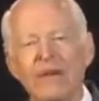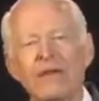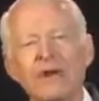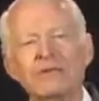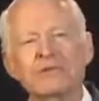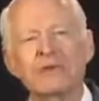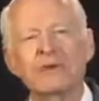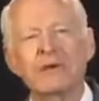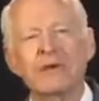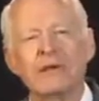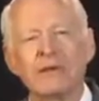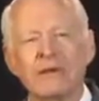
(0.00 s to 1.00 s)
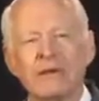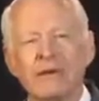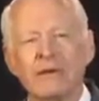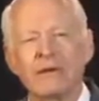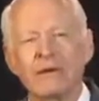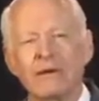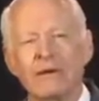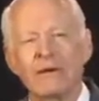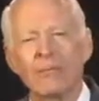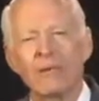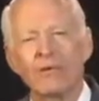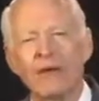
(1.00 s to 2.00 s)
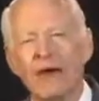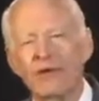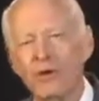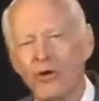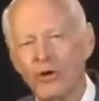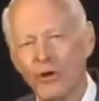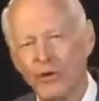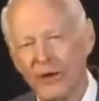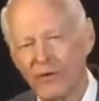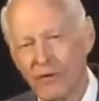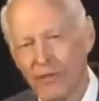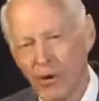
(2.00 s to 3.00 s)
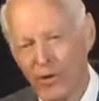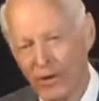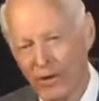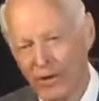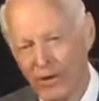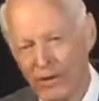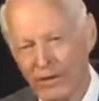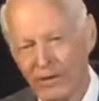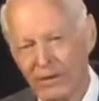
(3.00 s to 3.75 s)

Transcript: They just put that coat on every morning.